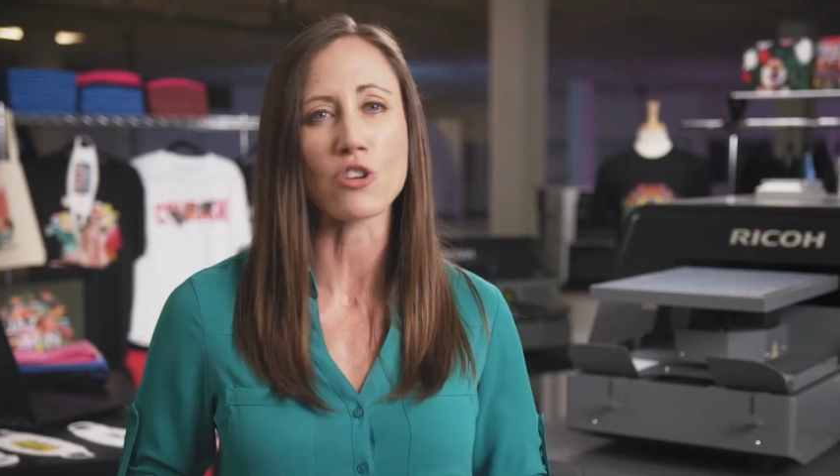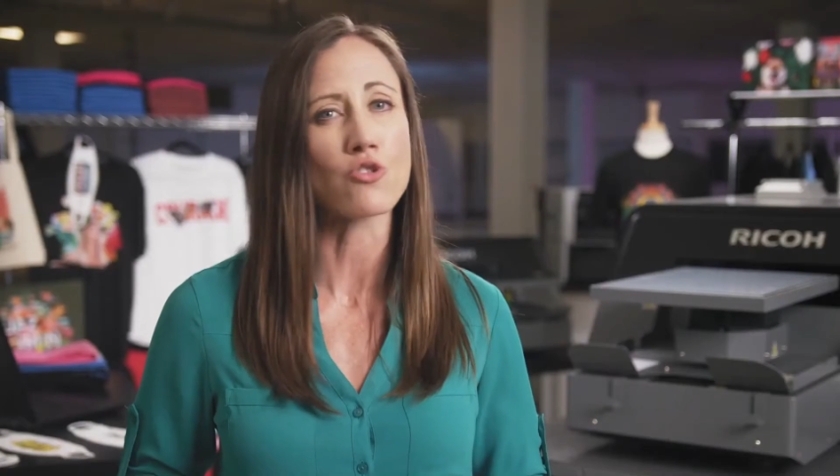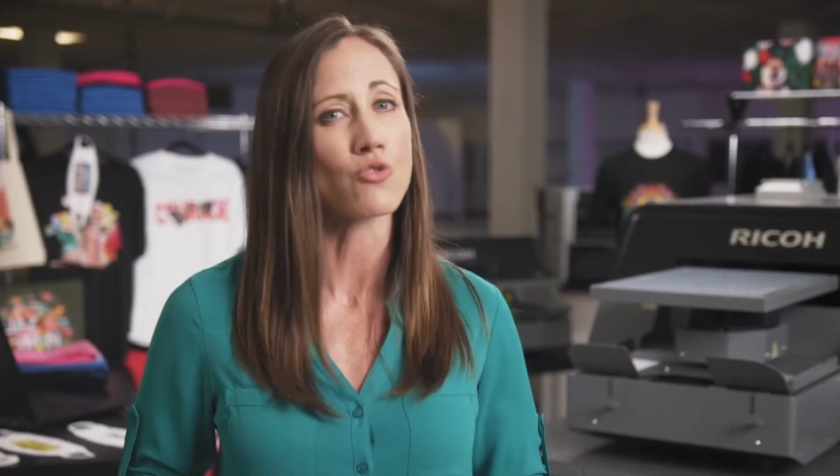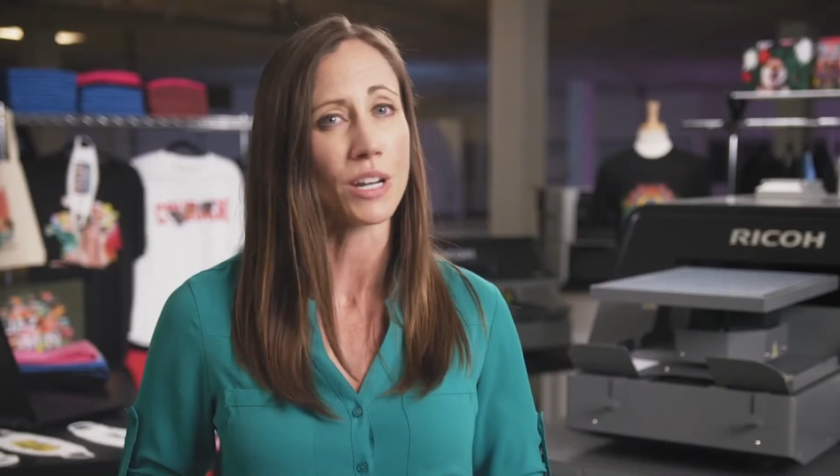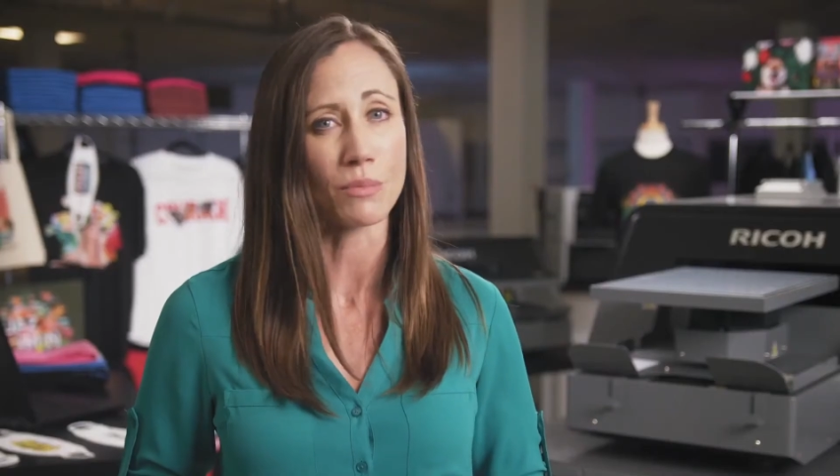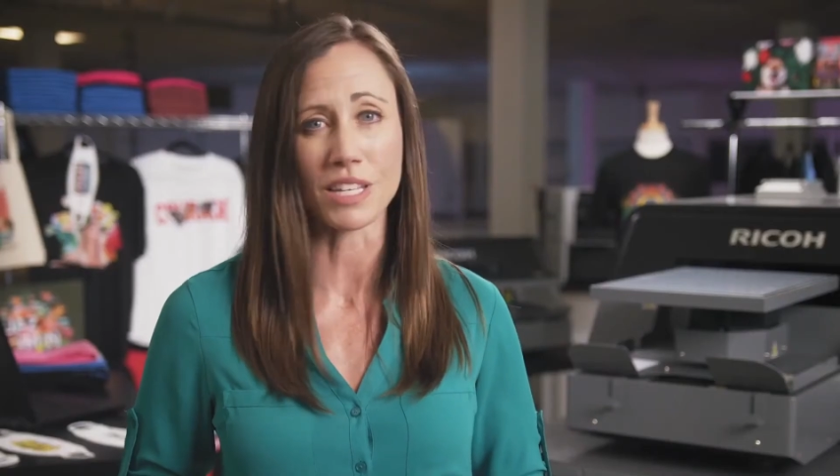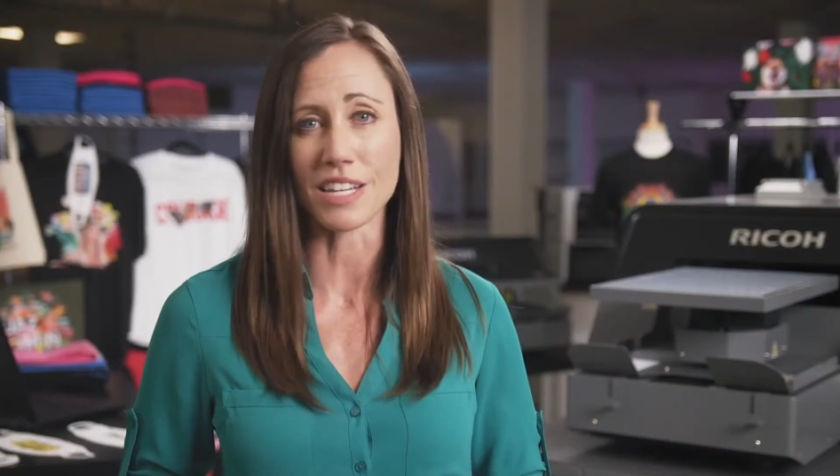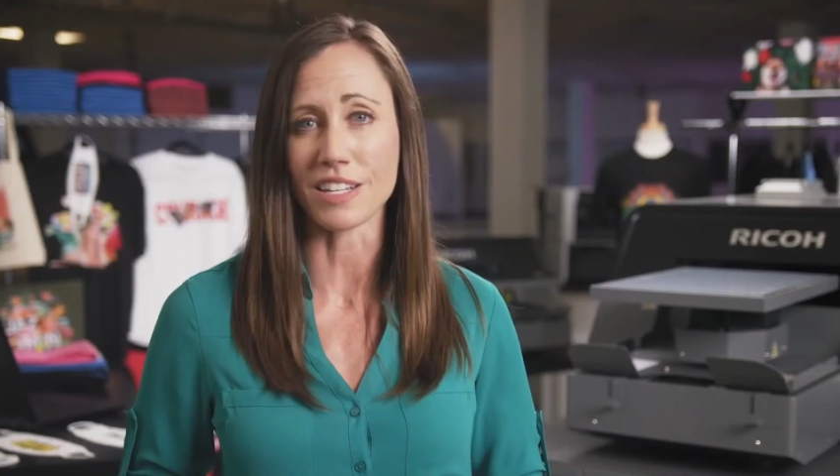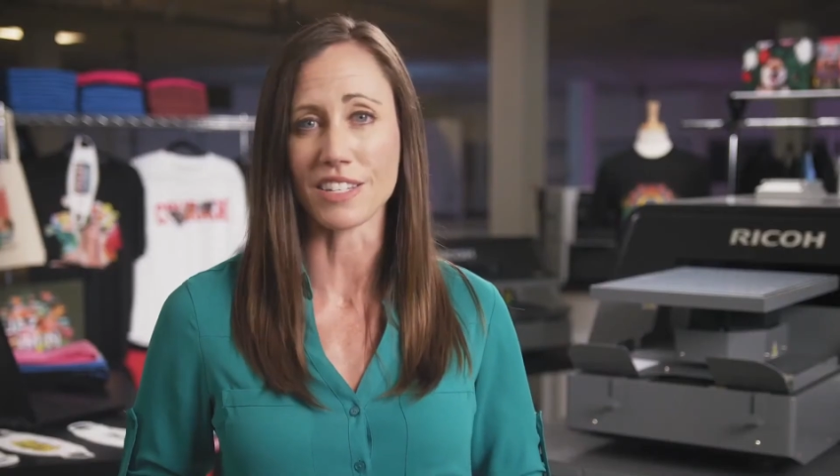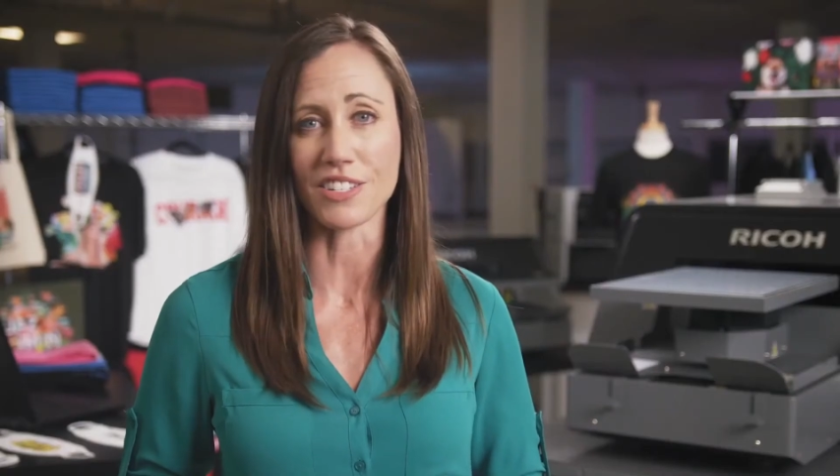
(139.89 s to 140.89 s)
incredibly
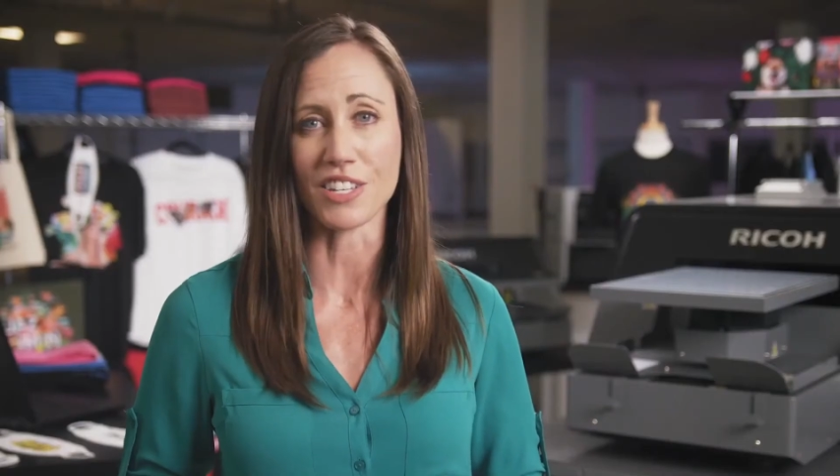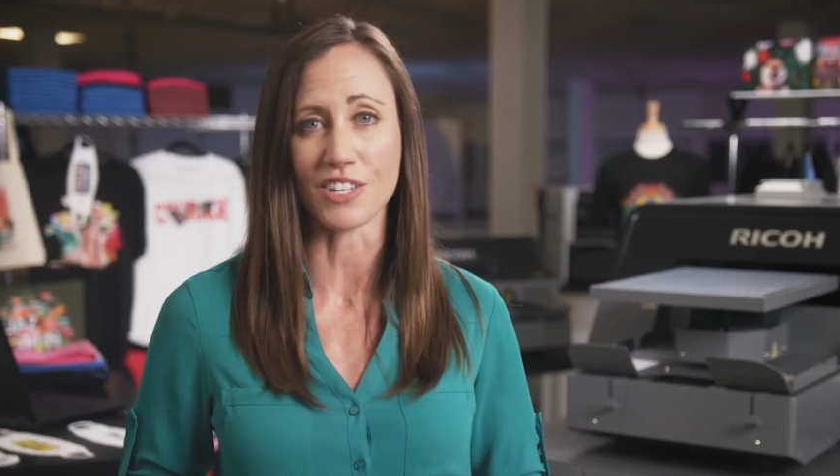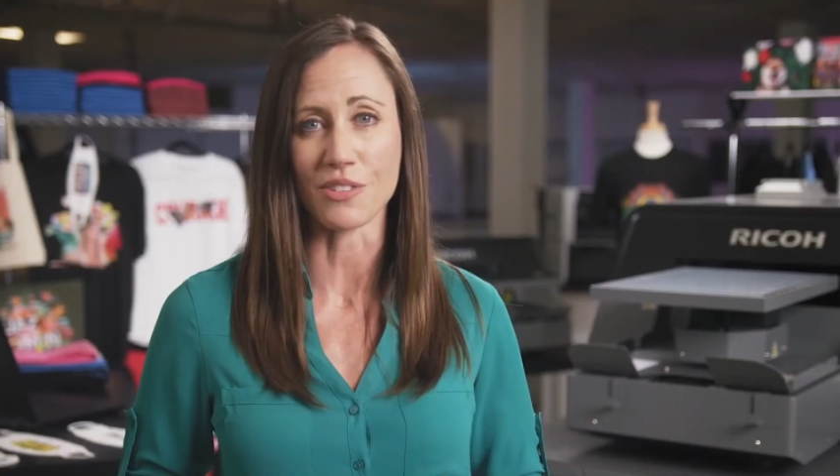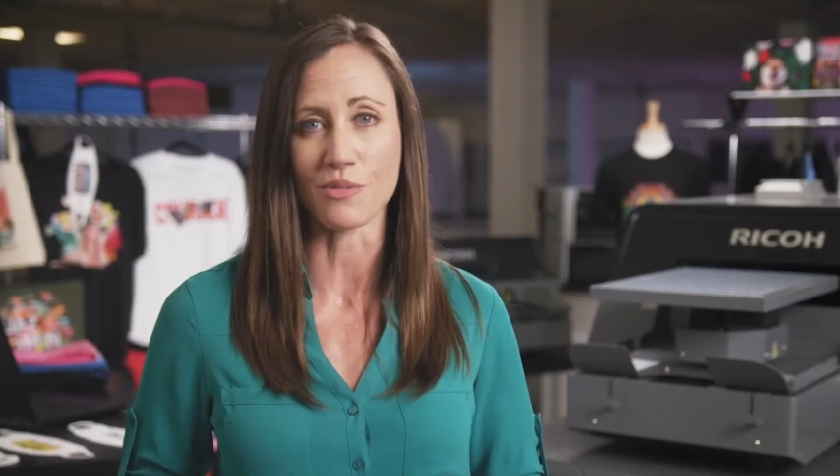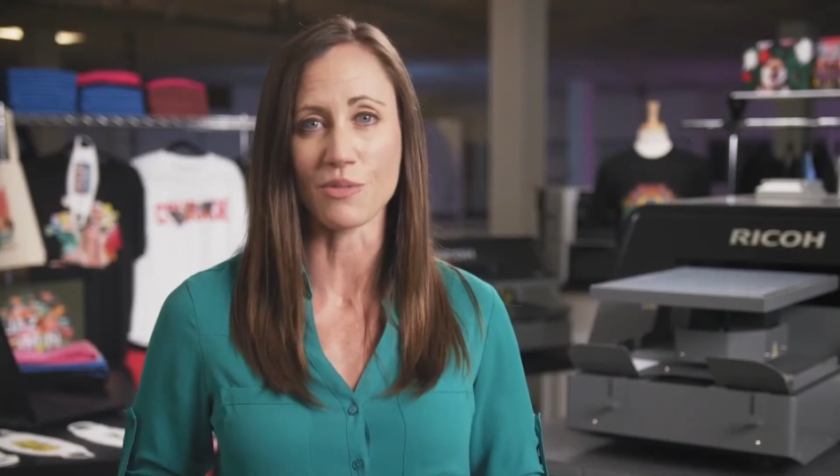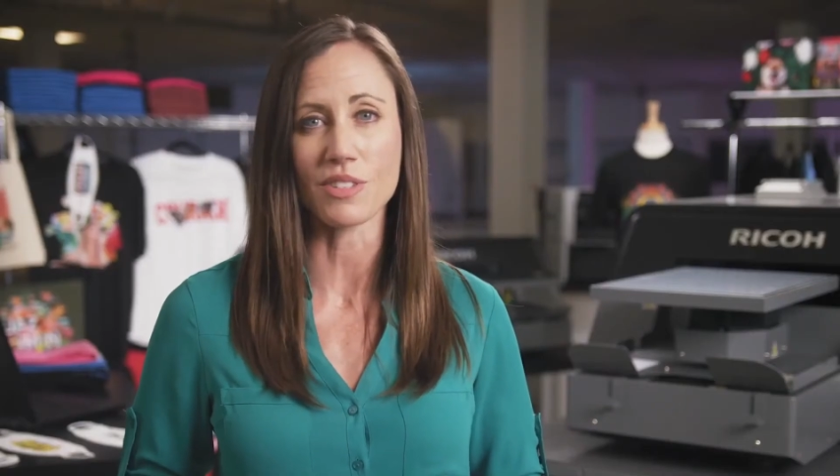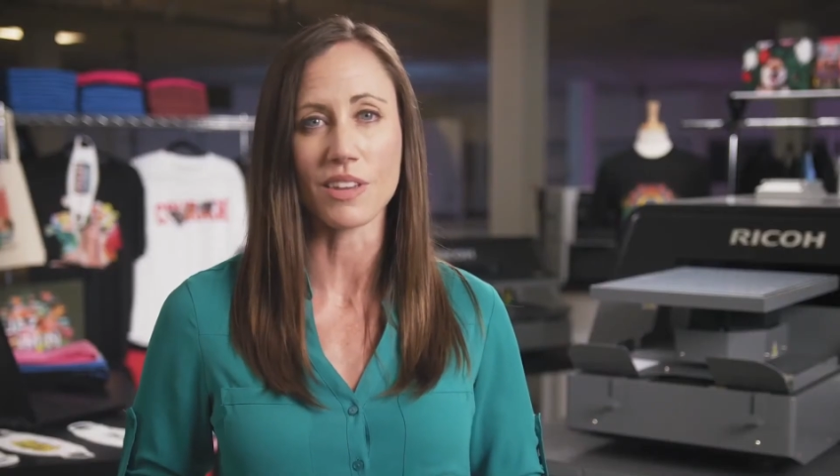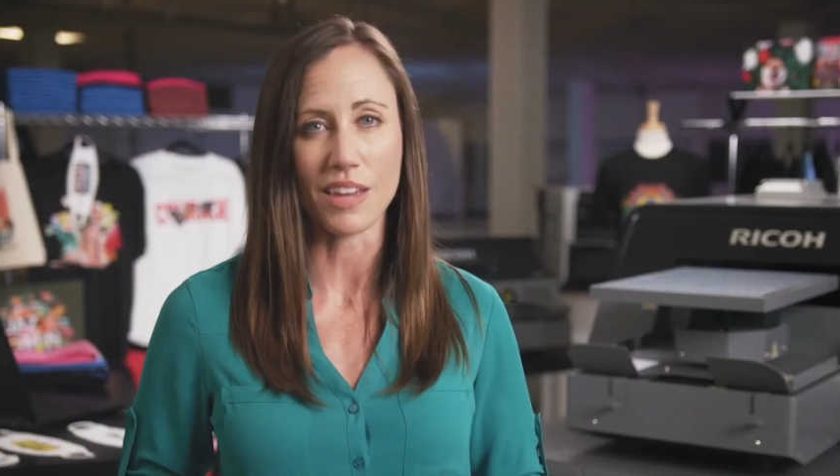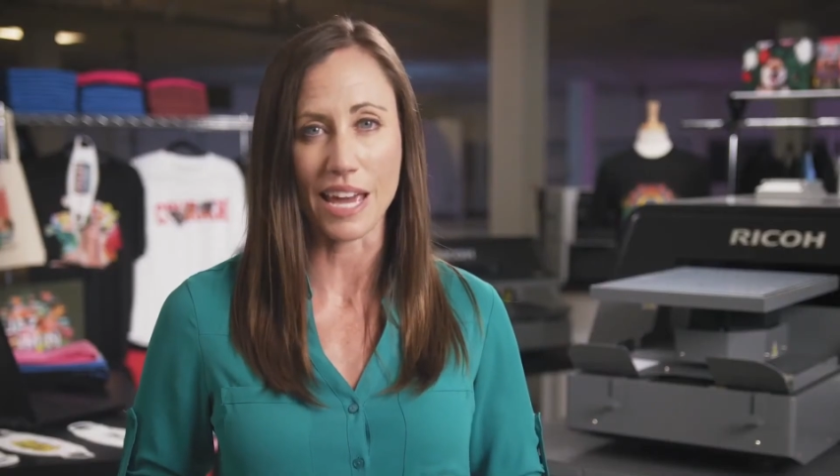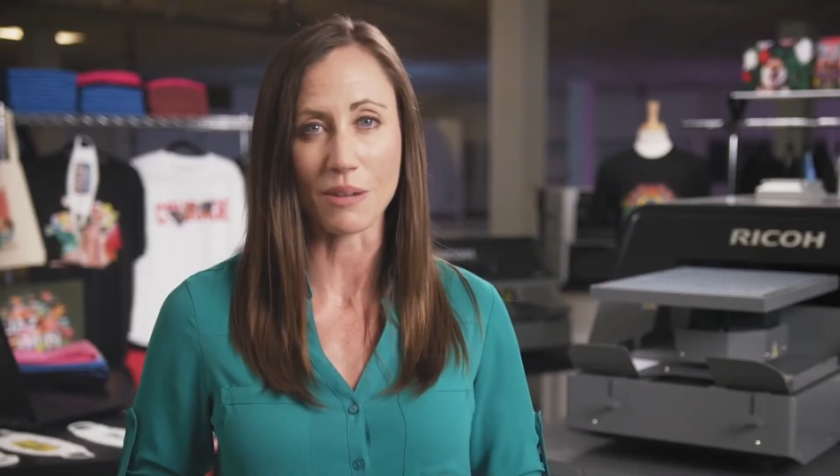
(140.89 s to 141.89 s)
easy to use
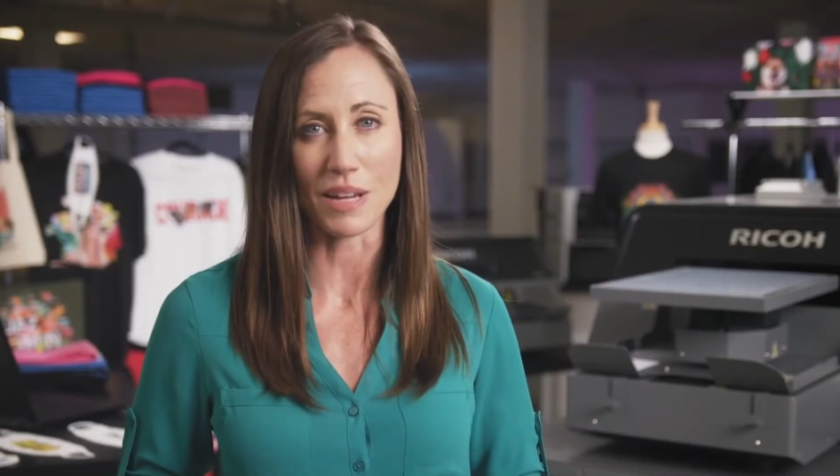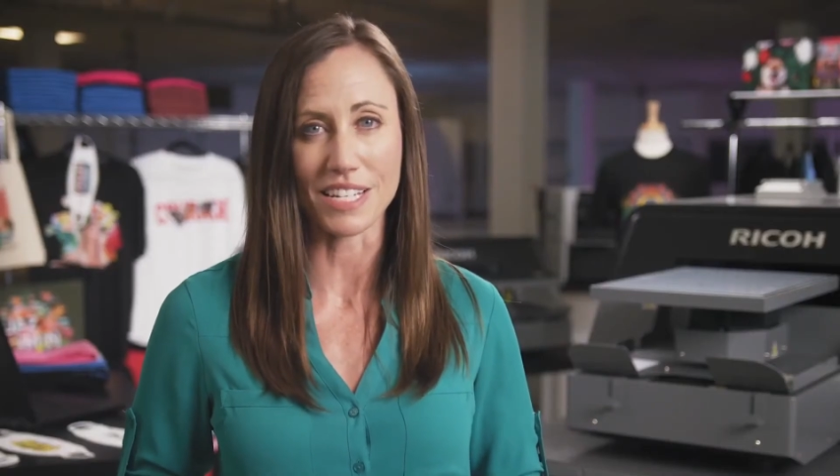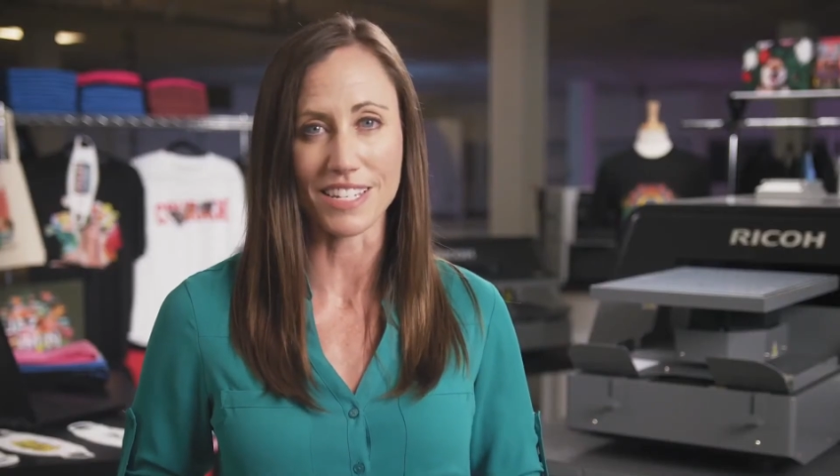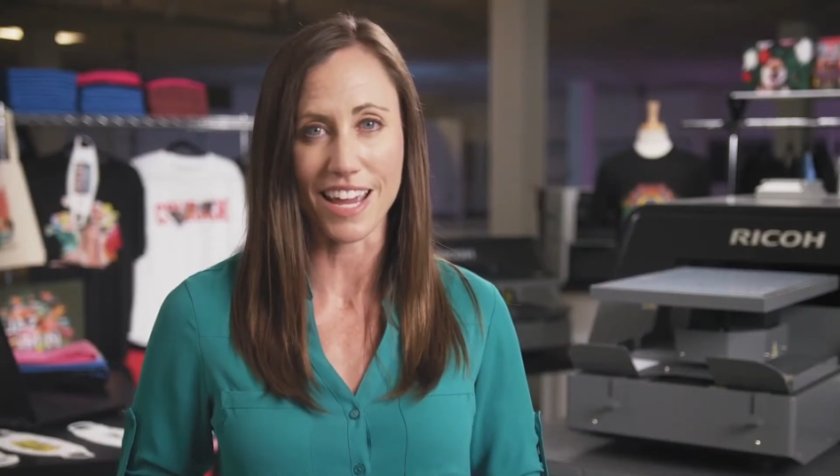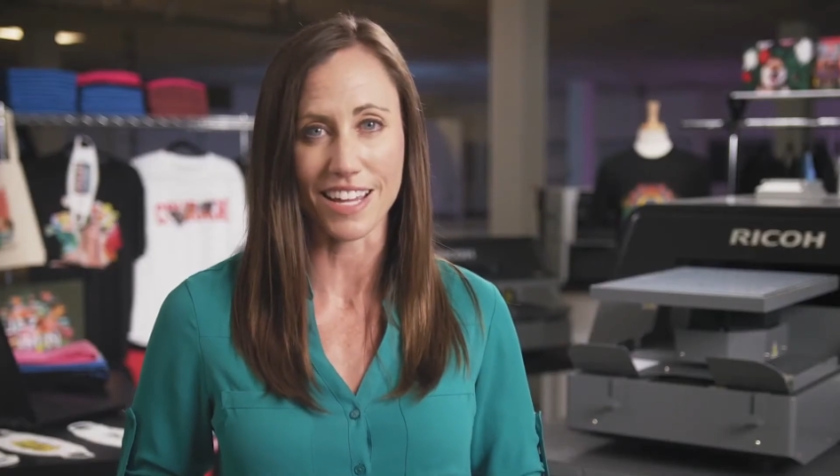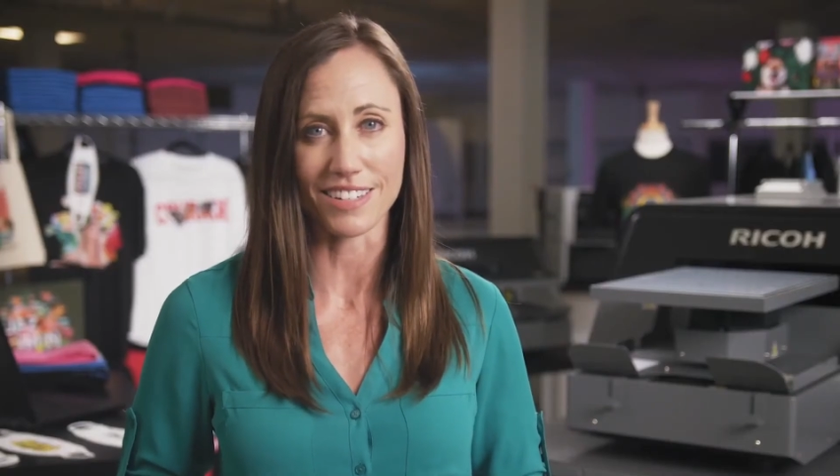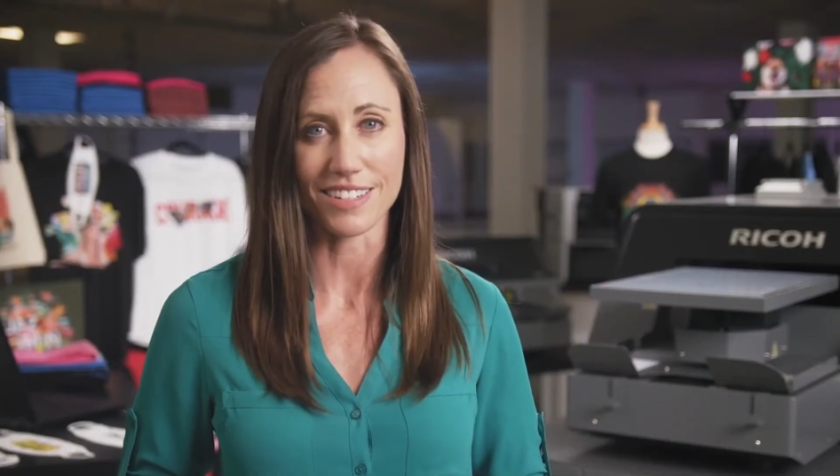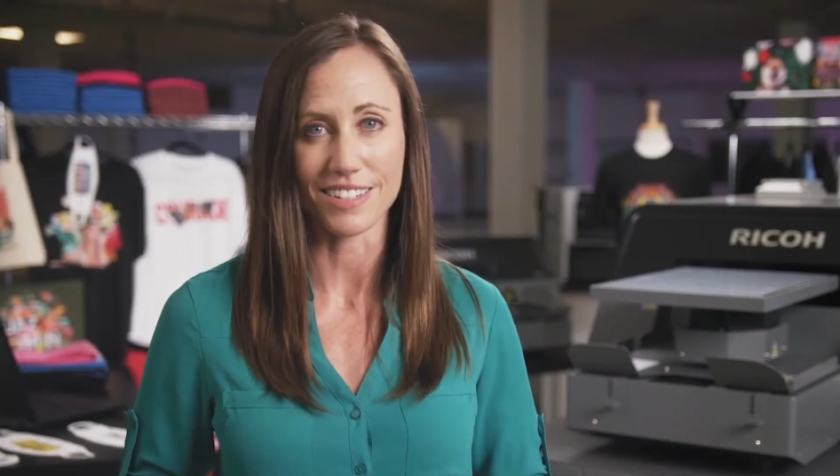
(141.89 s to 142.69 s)
and maintain.